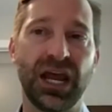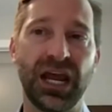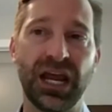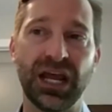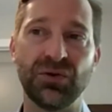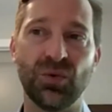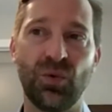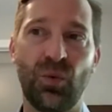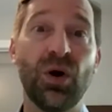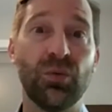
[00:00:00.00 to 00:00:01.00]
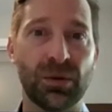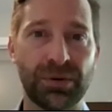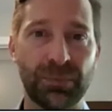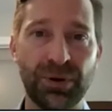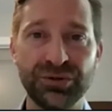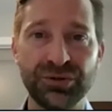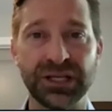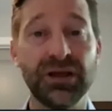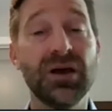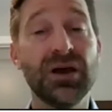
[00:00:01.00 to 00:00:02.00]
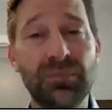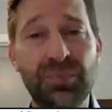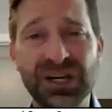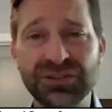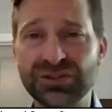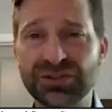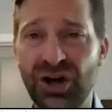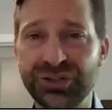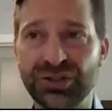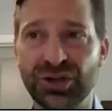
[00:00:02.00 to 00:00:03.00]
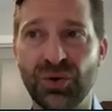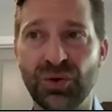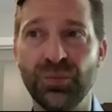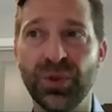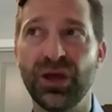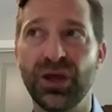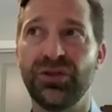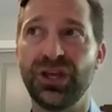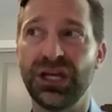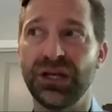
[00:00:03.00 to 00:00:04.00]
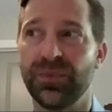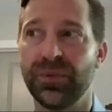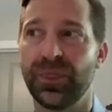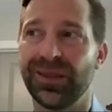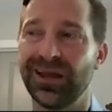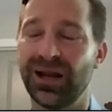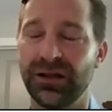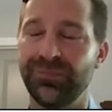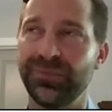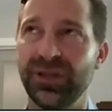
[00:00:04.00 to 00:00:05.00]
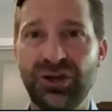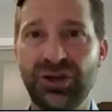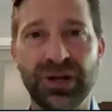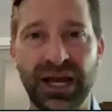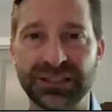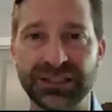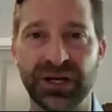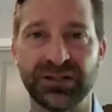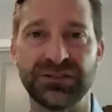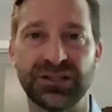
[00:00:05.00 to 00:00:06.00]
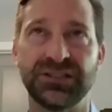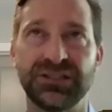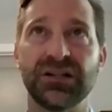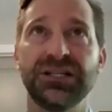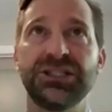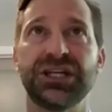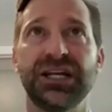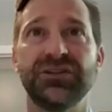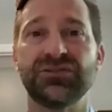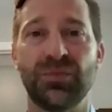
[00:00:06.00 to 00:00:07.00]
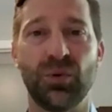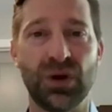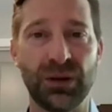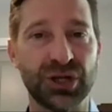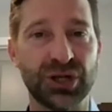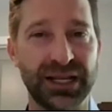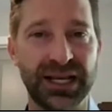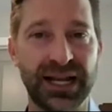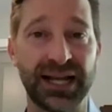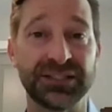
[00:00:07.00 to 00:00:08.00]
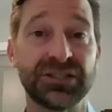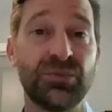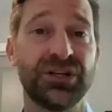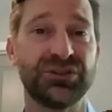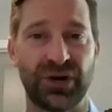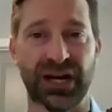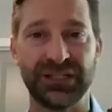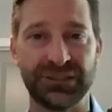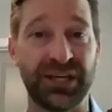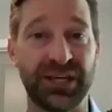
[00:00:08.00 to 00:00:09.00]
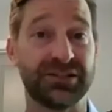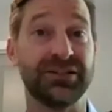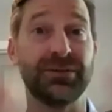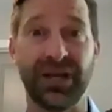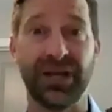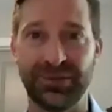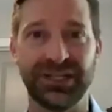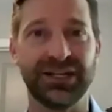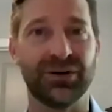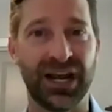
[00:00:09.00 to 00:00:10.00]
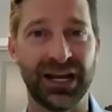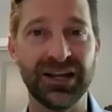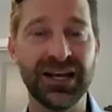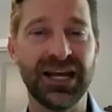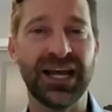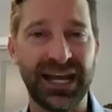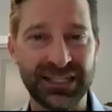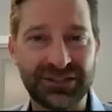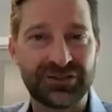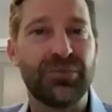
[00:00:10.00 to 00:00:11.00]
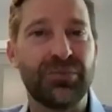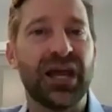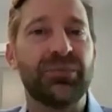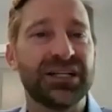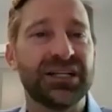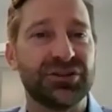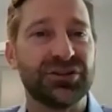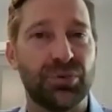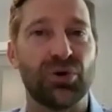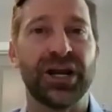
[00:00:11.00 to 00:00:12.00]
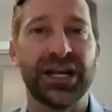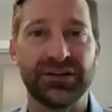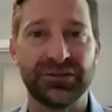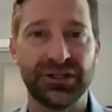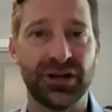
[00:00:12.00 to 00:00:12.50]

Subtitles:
and what we're proposing, because there's also the human aspect is a cliched term, but what I'm trying to get at is someone has raised basically a baby here, right? It's their baby, it's their brand,